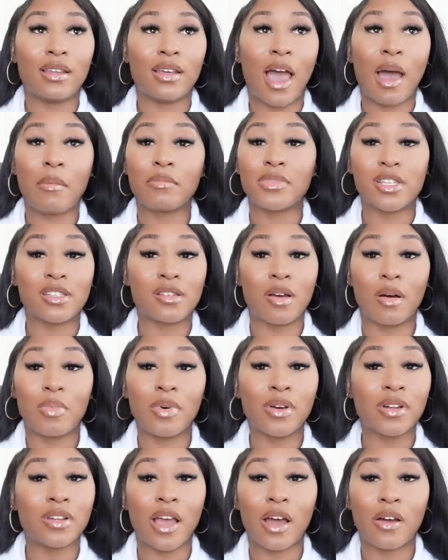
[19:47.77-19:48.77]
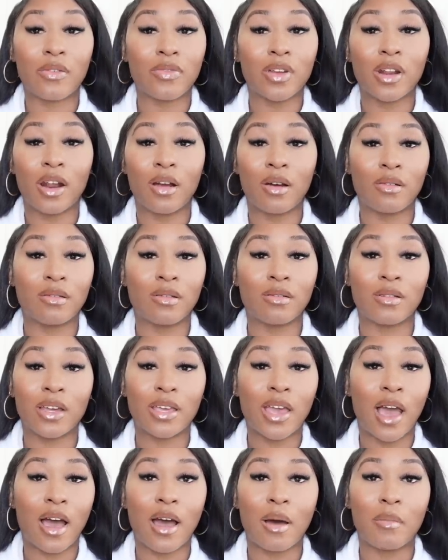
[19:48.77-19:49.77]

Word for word: I'm just gonna put the outfit on y'all